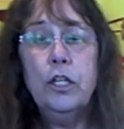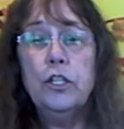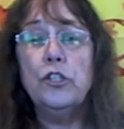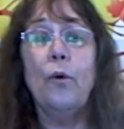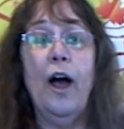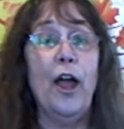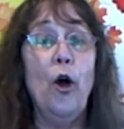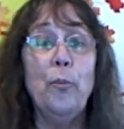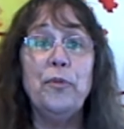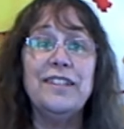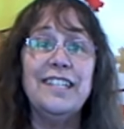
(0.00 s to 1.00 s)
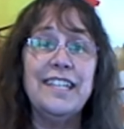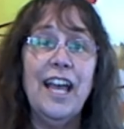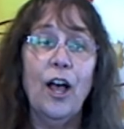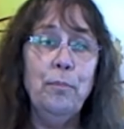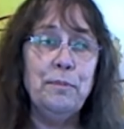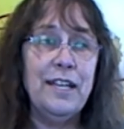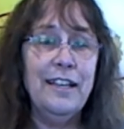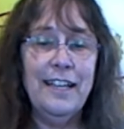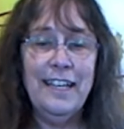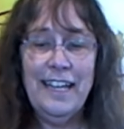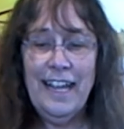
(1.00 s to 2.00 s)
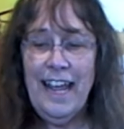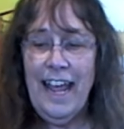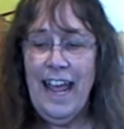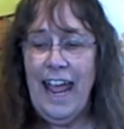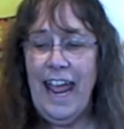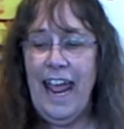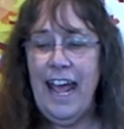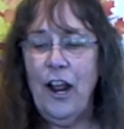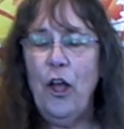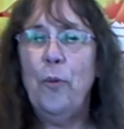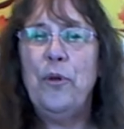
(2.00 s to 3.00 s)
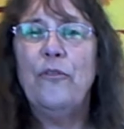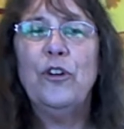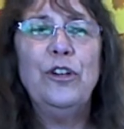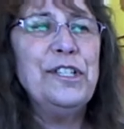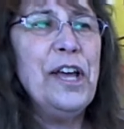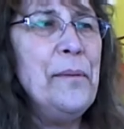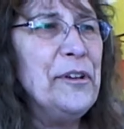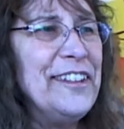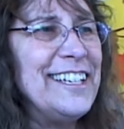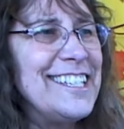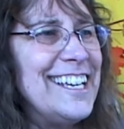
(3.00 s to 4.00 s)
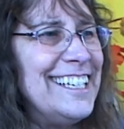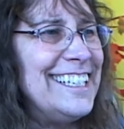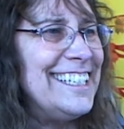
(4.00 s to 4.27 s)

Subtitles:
So I hope this has helped, and I hope you have a good time with this.